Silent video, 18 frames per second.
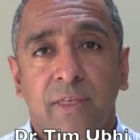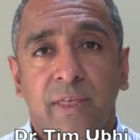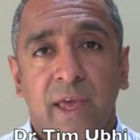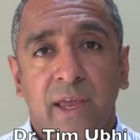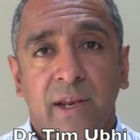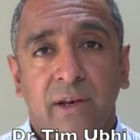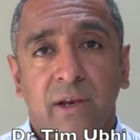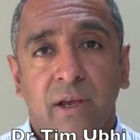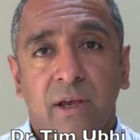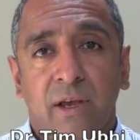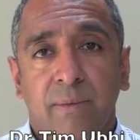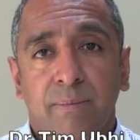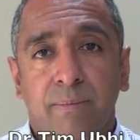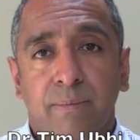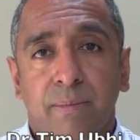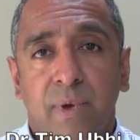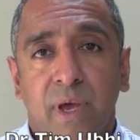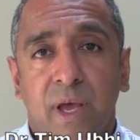then
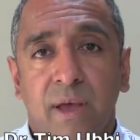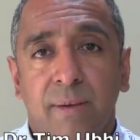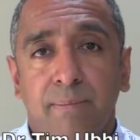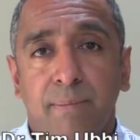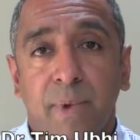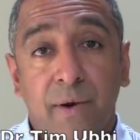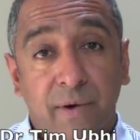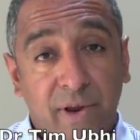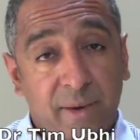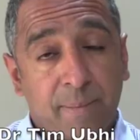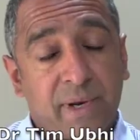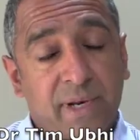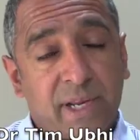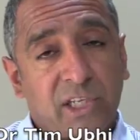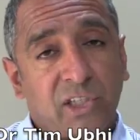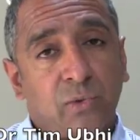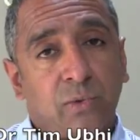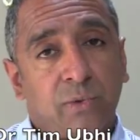um, uh, my
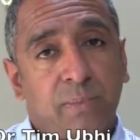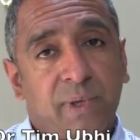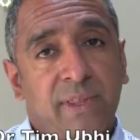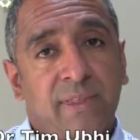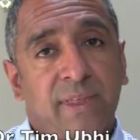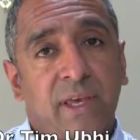recommendation would be